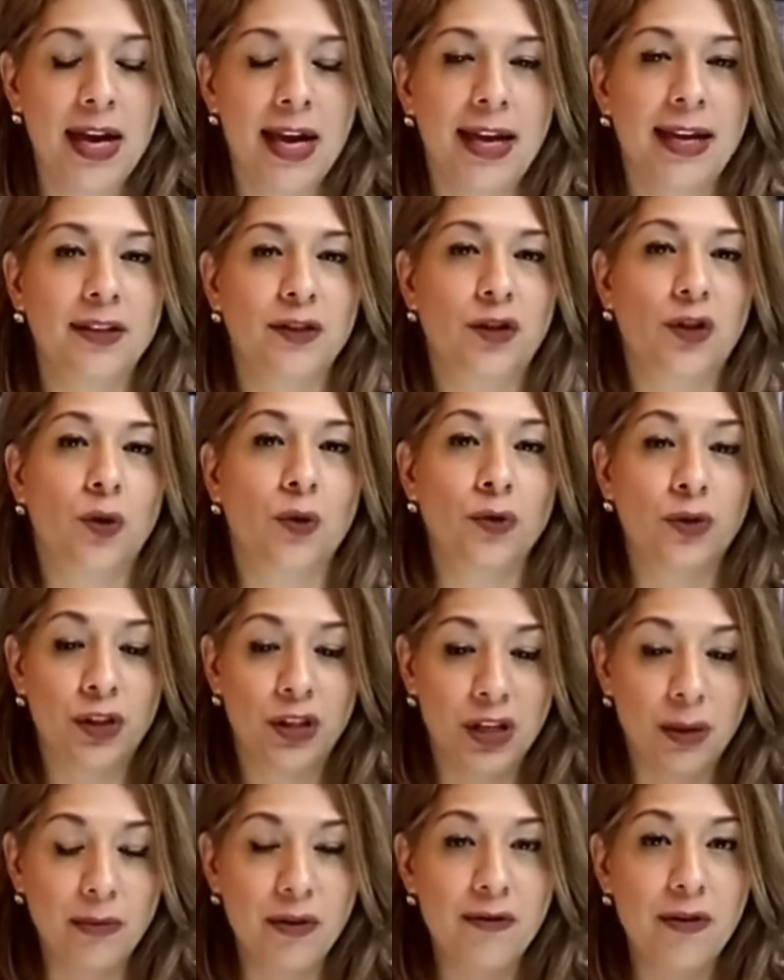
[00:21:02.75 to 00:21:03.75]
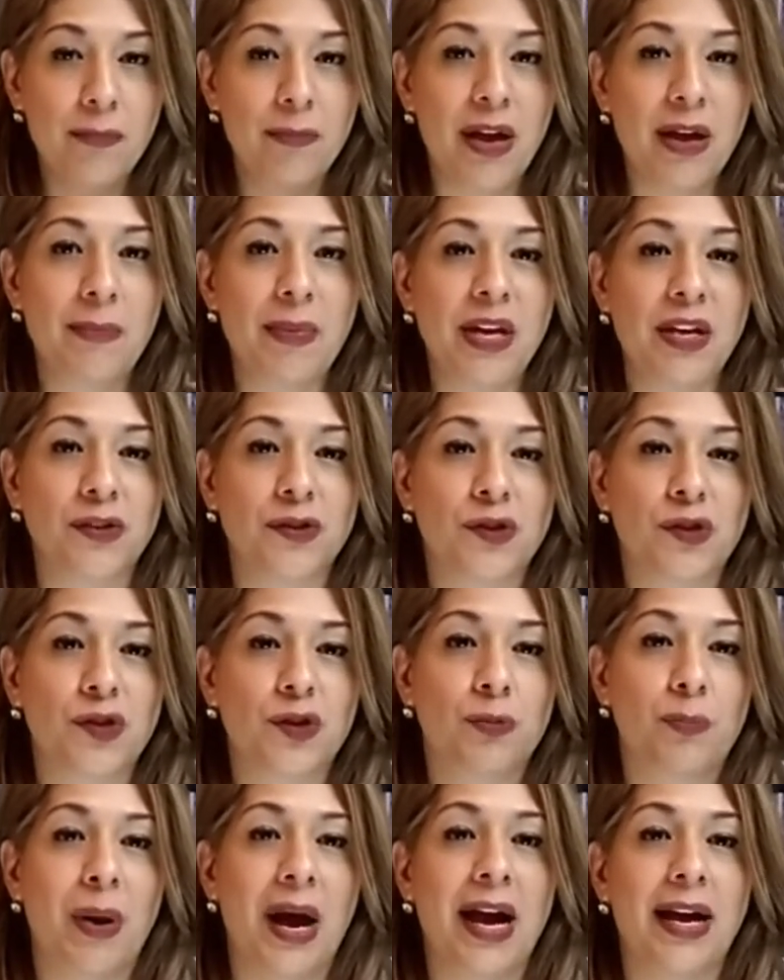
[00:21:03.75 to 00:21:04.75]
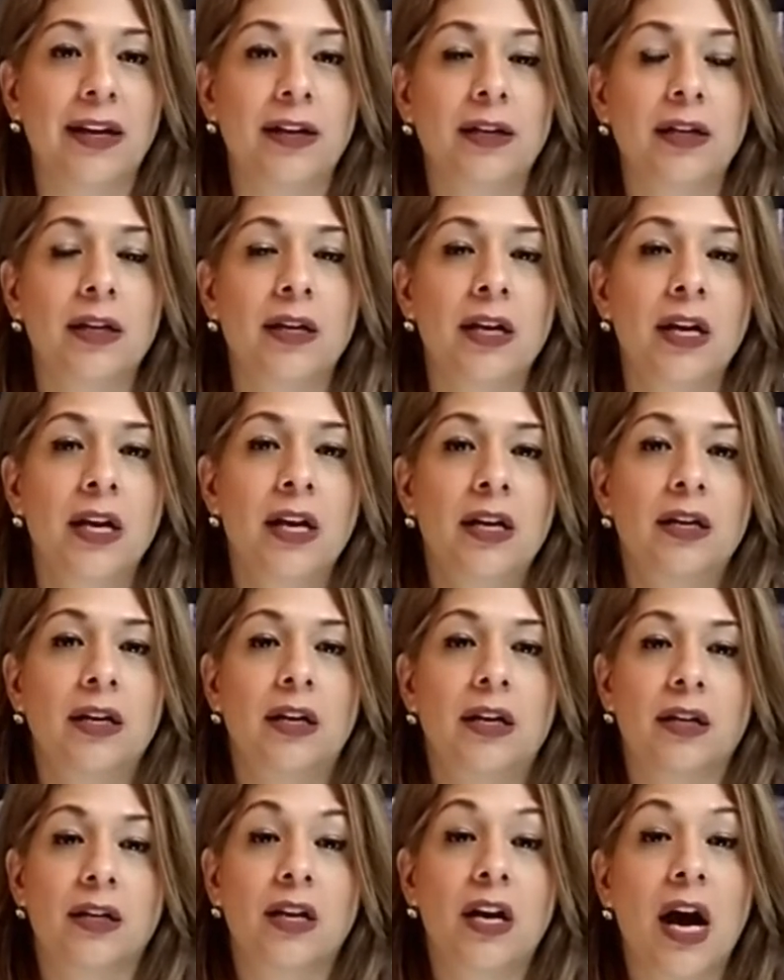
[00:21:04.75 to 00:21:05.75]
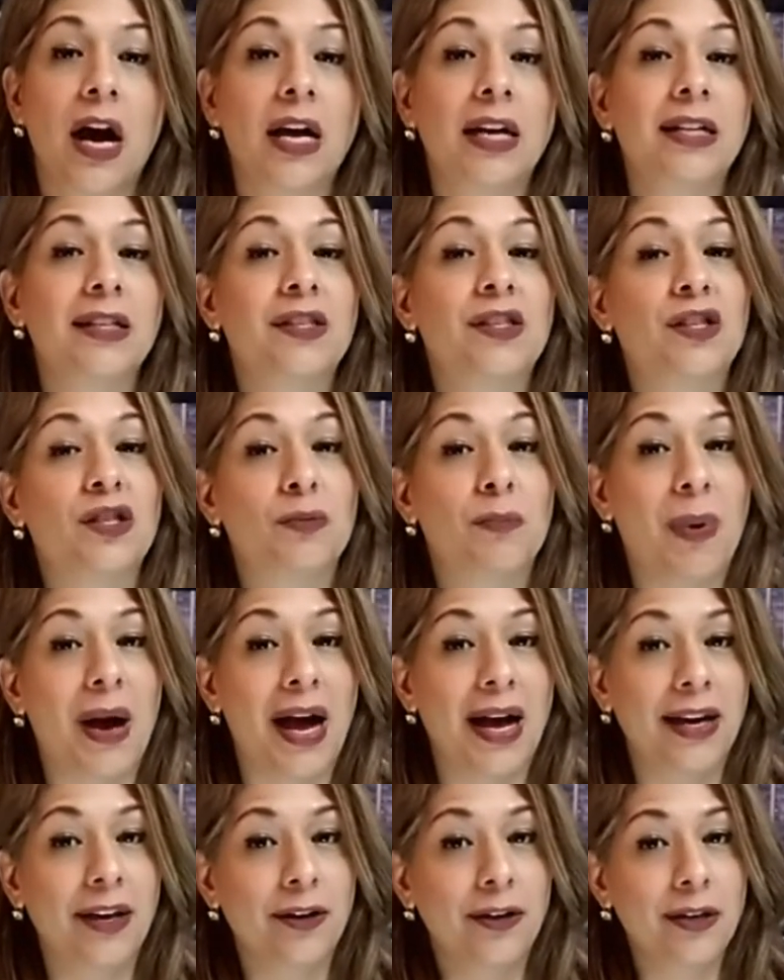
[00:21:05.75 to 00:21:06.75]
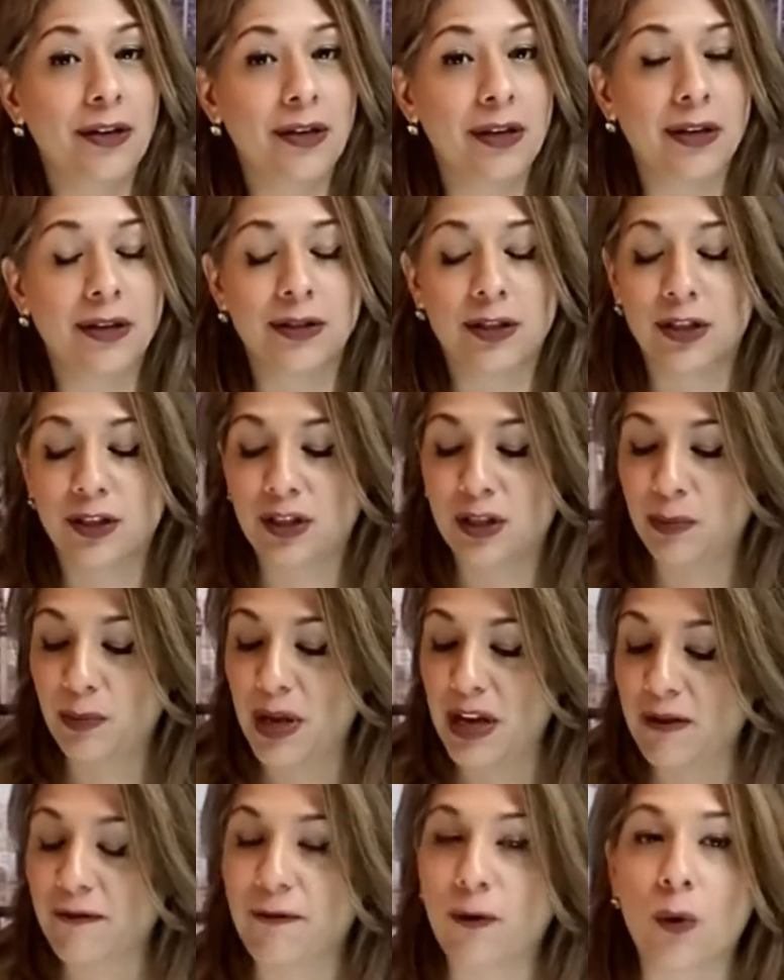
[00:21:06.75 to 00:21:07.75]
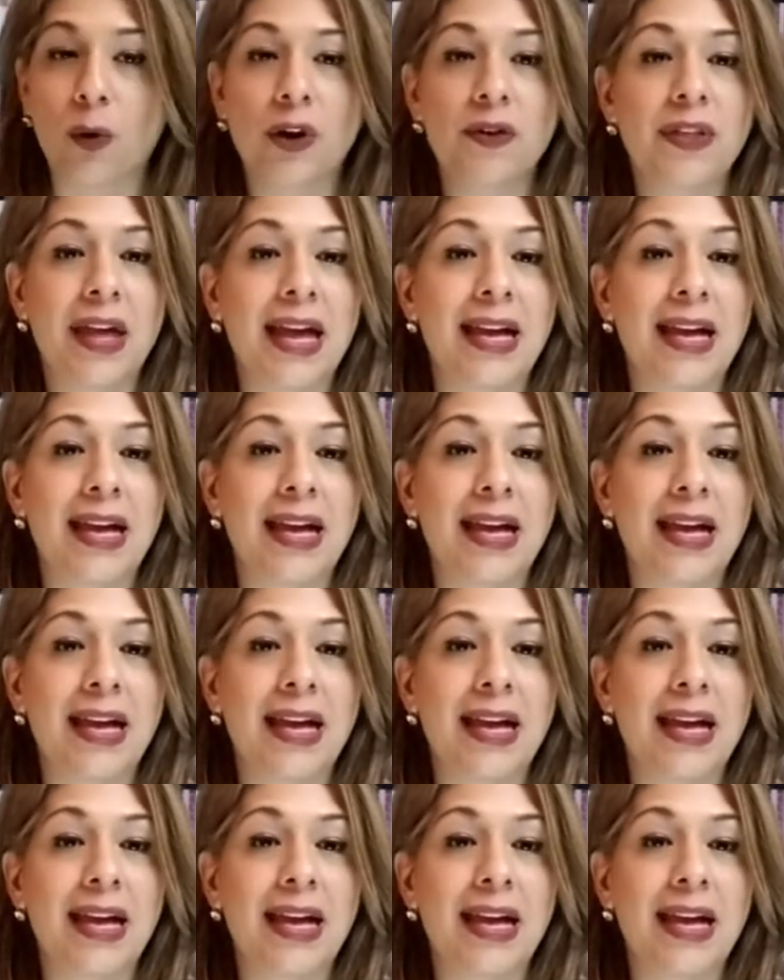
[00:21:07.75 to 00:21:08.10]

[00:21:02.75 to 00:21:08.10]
And so some of it may be inspired, God inspired to speak forth.